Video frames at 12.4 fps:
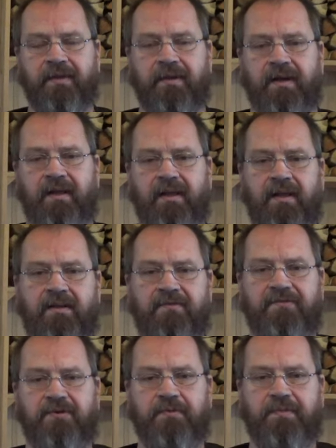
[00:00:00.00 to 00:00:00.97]
And then a
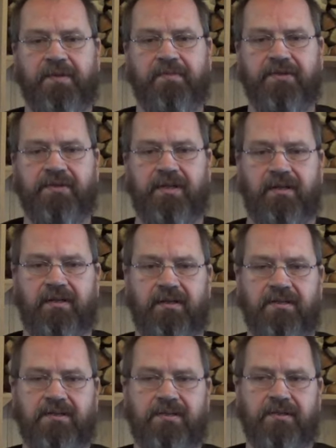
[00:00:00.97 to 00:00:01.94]
few people said
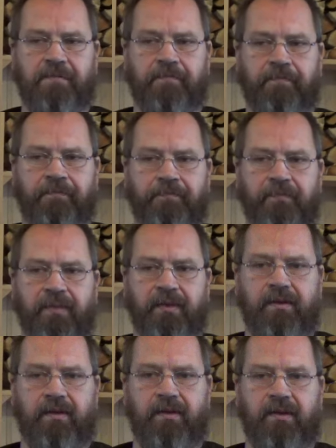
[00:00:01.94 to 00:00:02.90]
this.
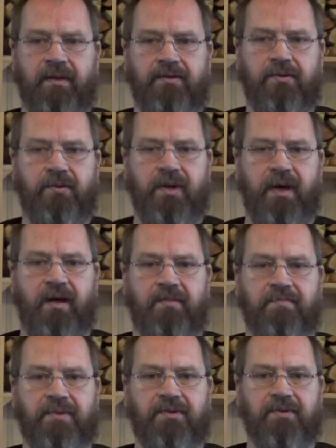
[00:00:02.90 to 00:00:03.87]
Uh, you
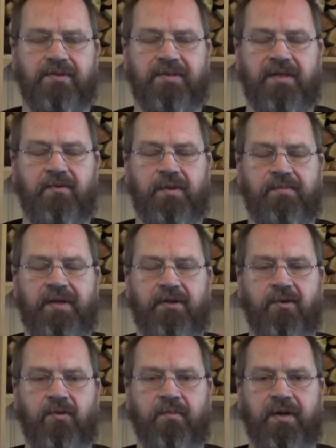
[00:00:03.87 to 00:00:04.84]
can't, because there will be
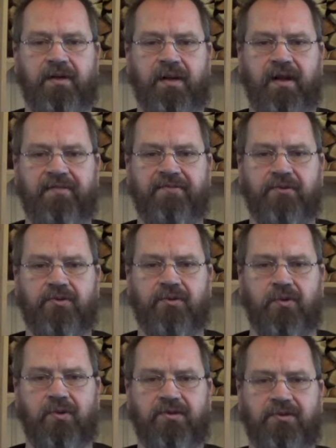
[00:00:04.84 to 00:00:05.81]
nobody left to
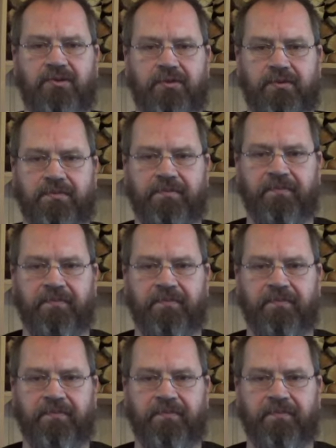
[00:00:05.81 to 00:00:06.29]
talk to.